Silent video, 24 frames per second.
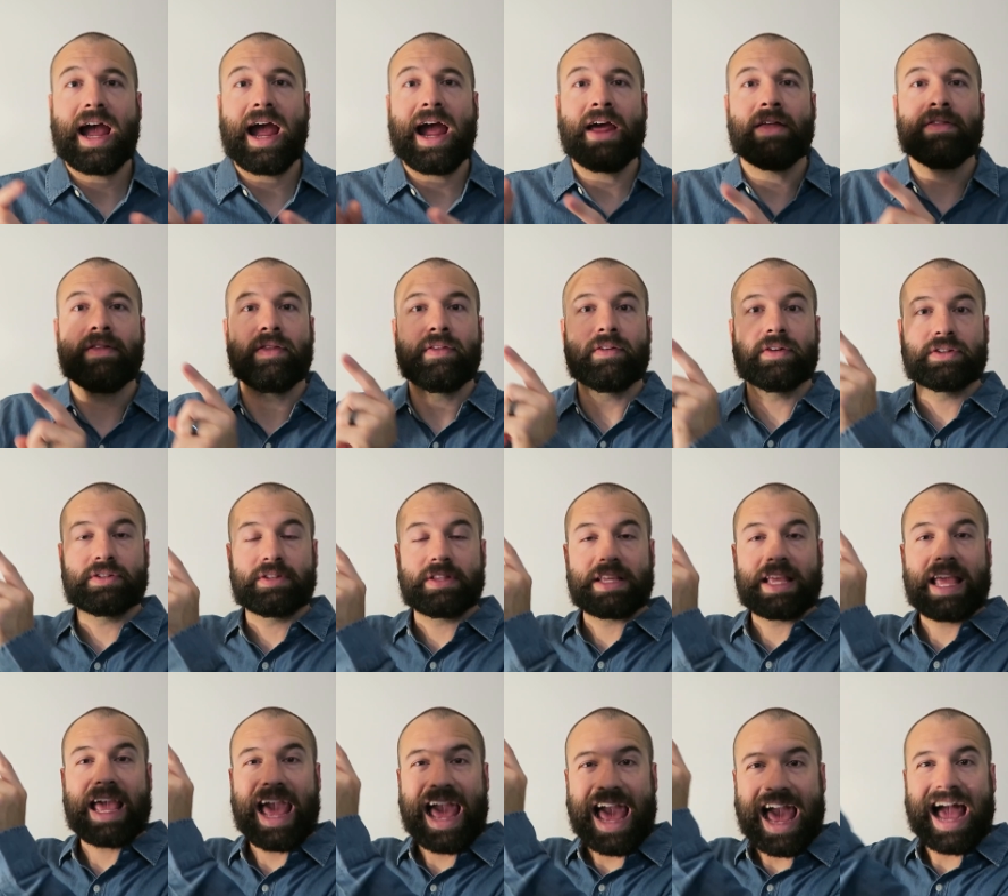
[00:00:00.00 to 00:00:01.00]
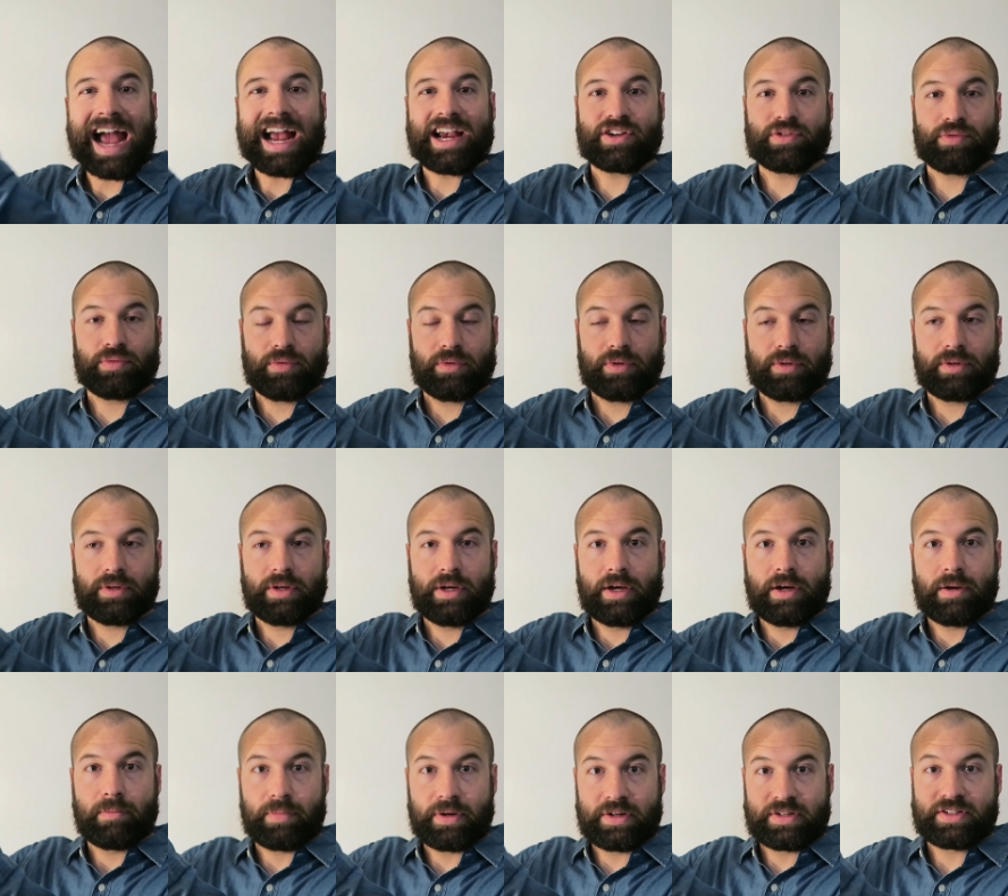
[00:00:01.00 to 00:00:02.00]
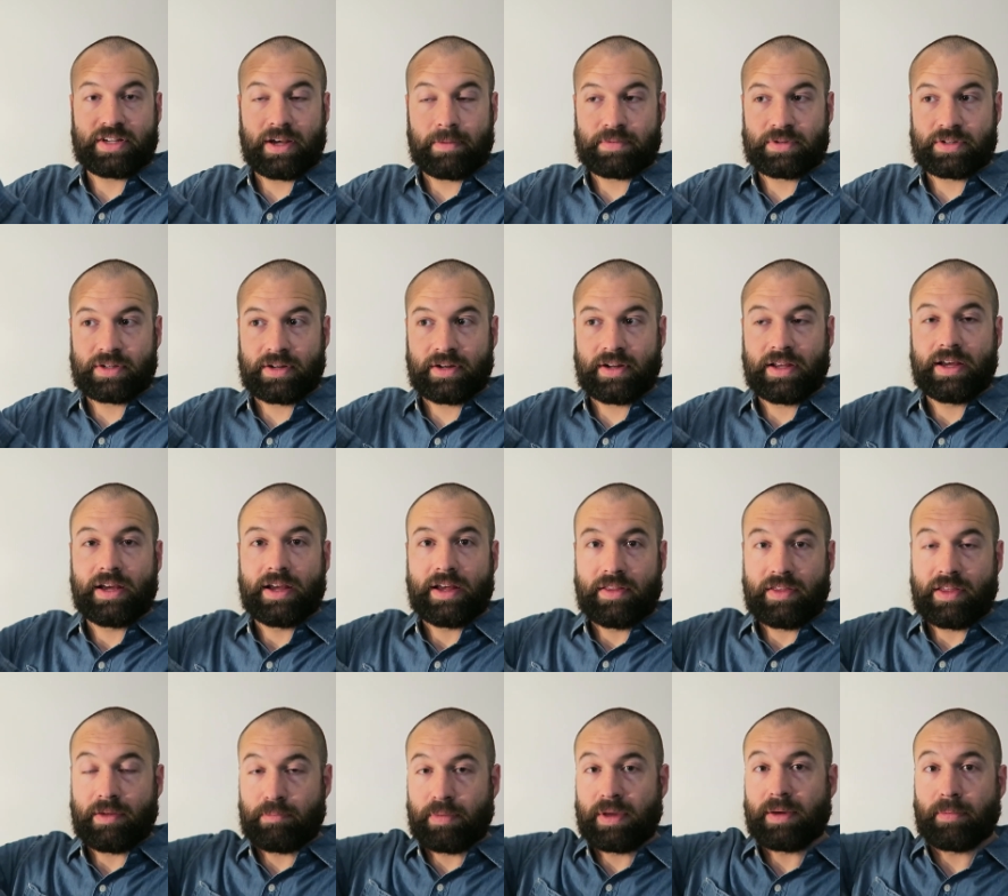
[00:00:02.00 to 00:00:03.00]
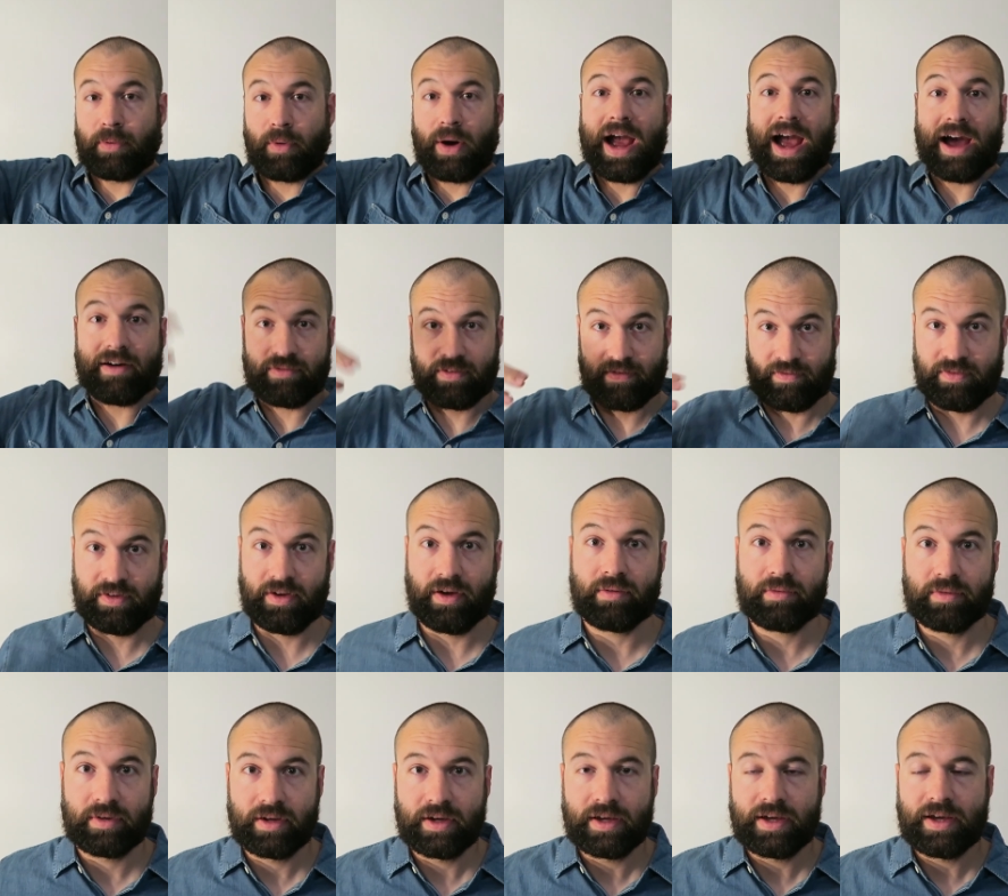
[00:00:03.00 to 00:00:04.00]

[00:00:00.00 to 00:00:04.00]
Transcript: and then there's the actual perception that people have of you.